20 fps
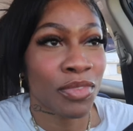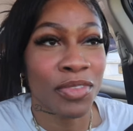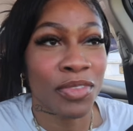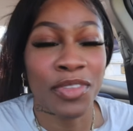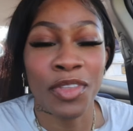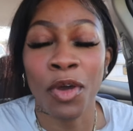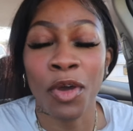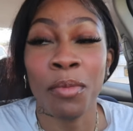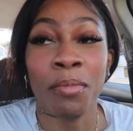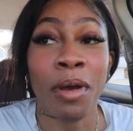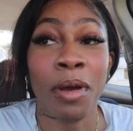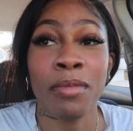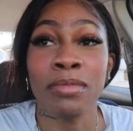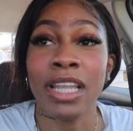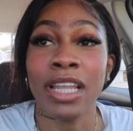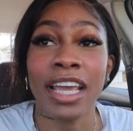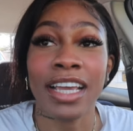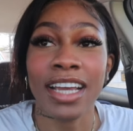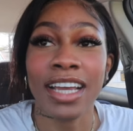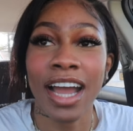No, Mom,
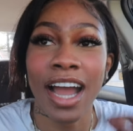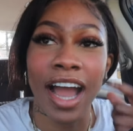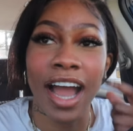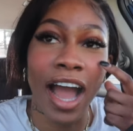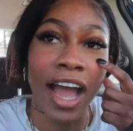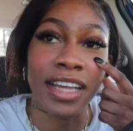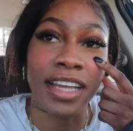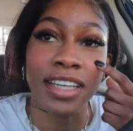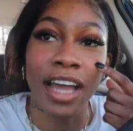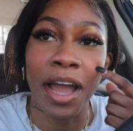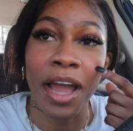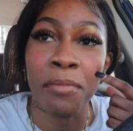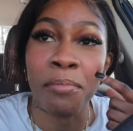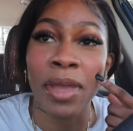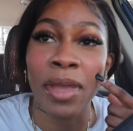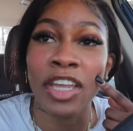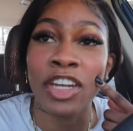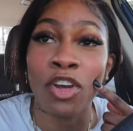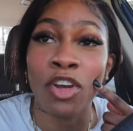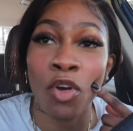like I
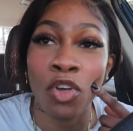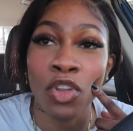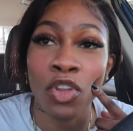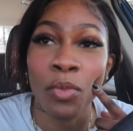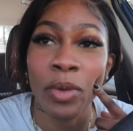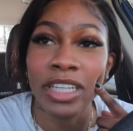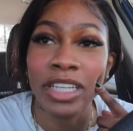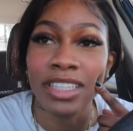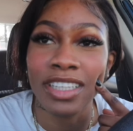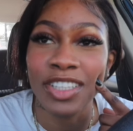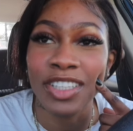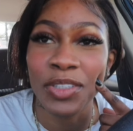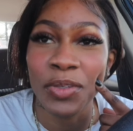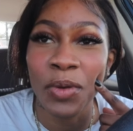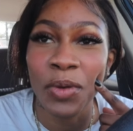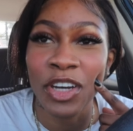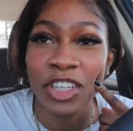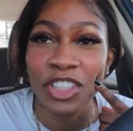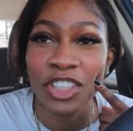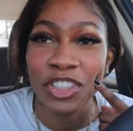made it all the way to
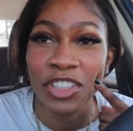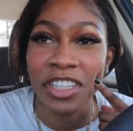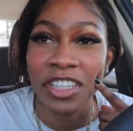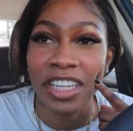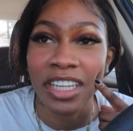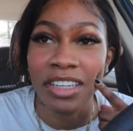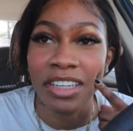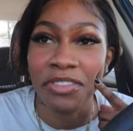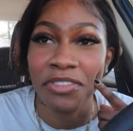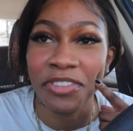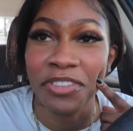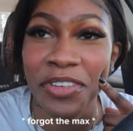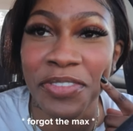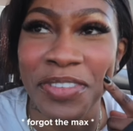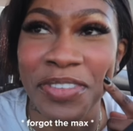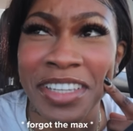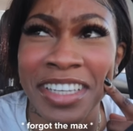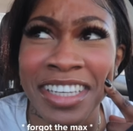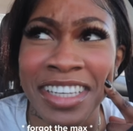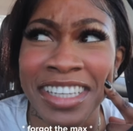
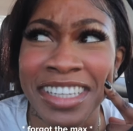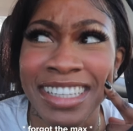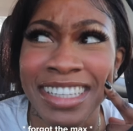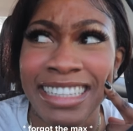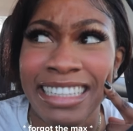250.